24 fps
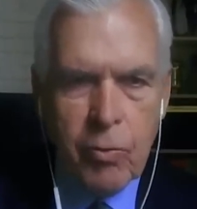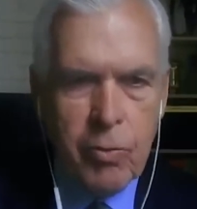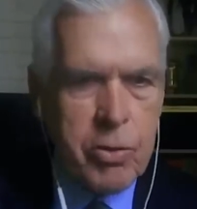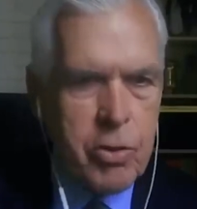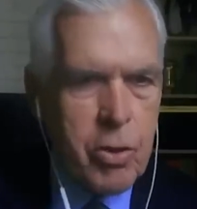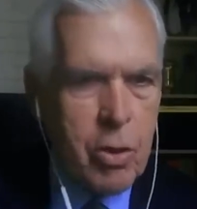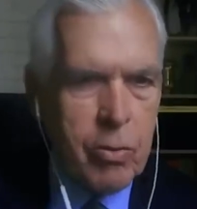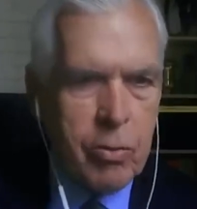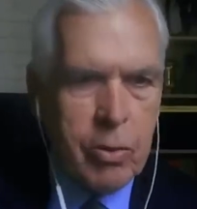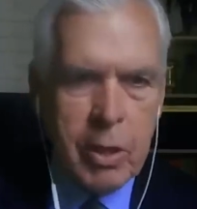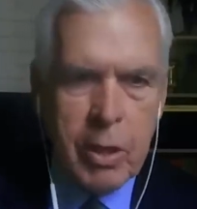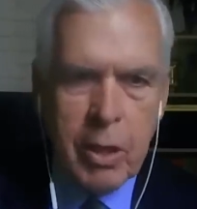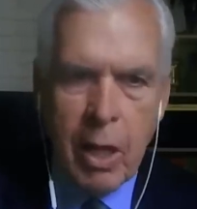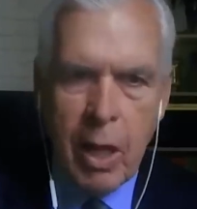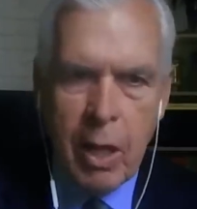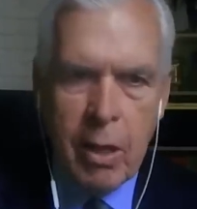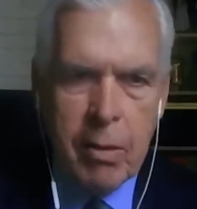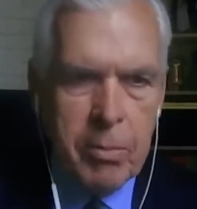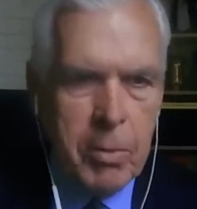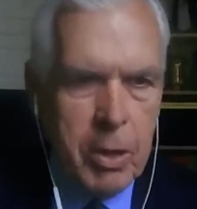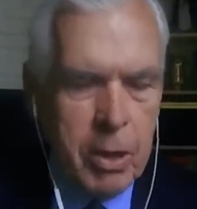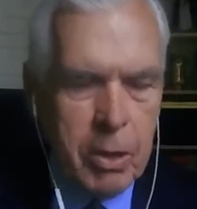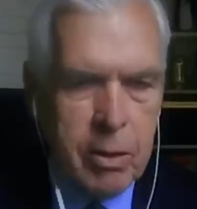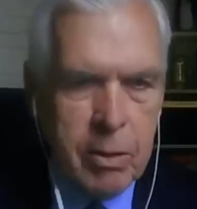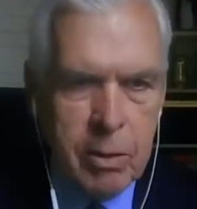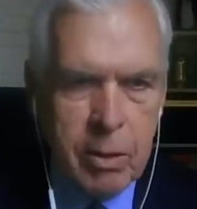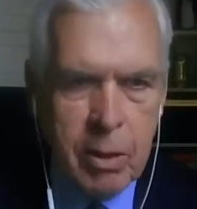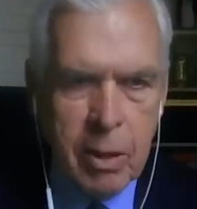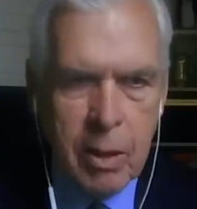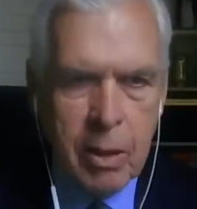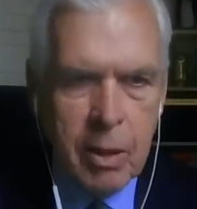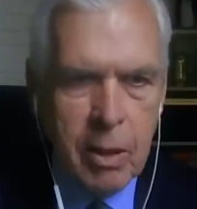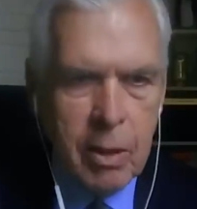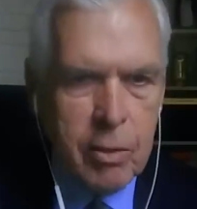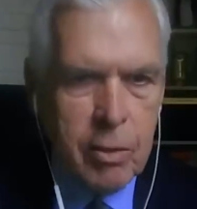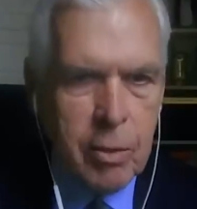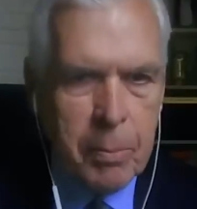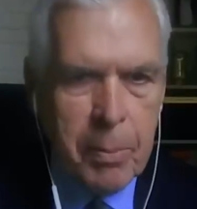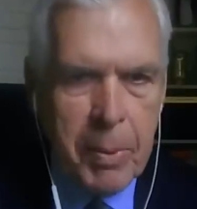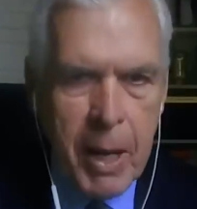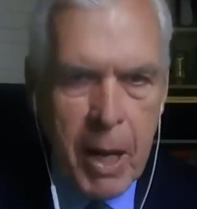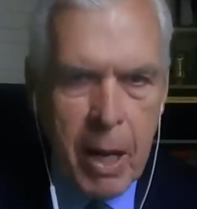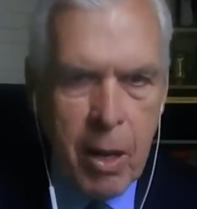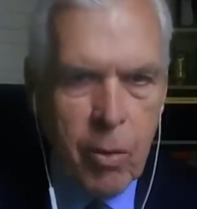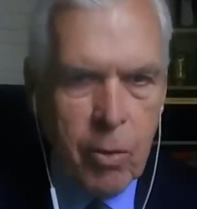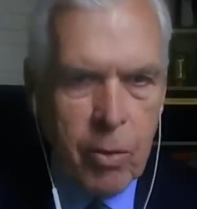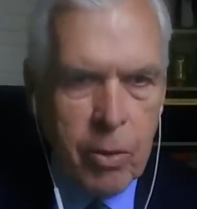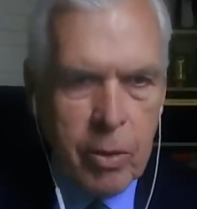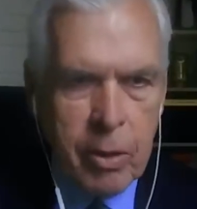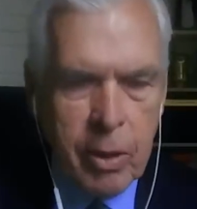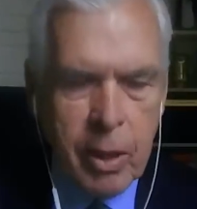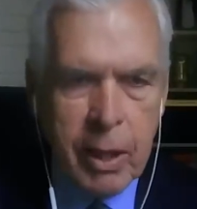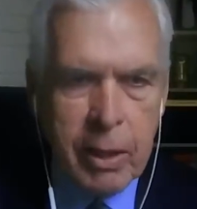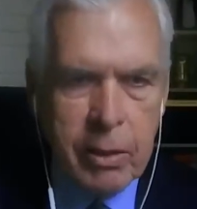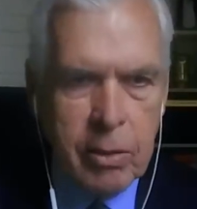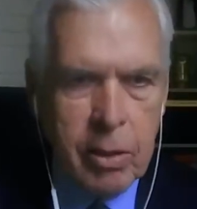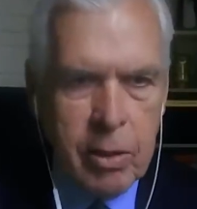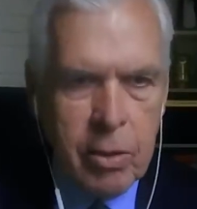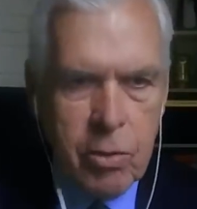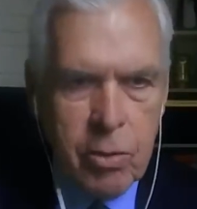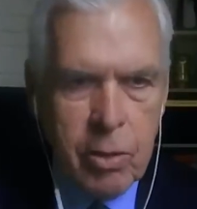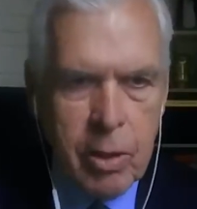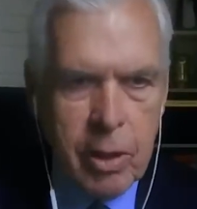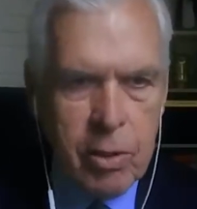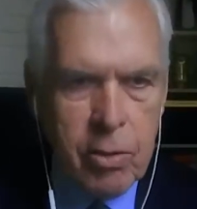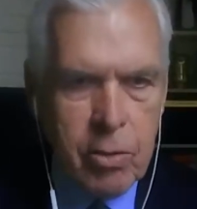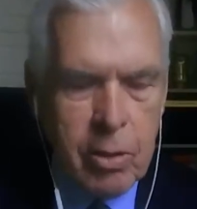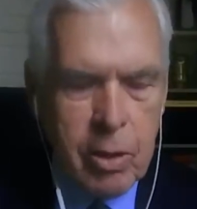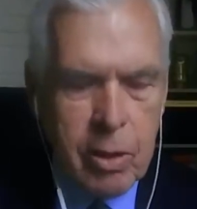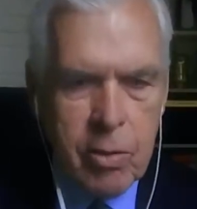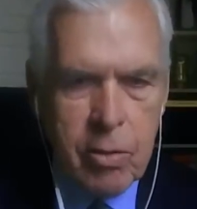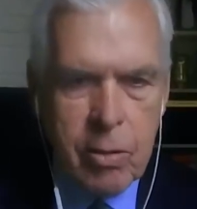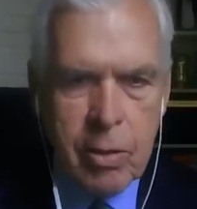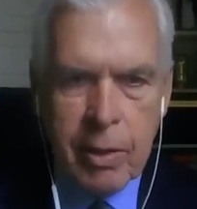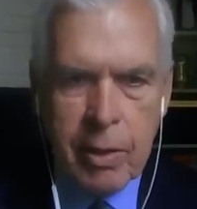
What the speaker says: which only came in to power in the 1960s,